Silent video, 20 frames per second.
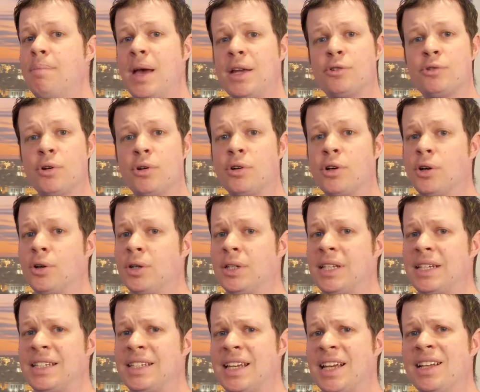Metro
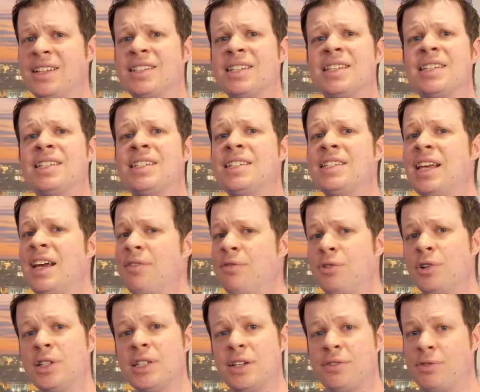currently sells
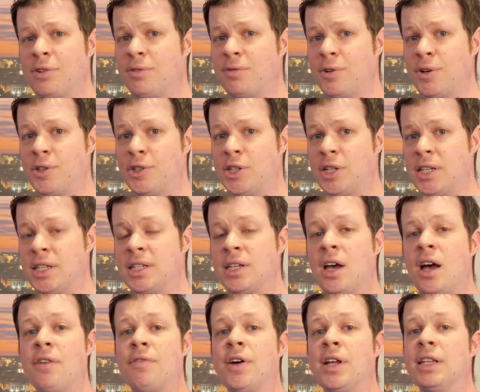several different
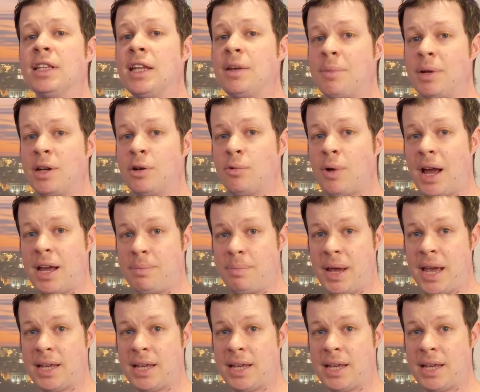versions of unlimited ride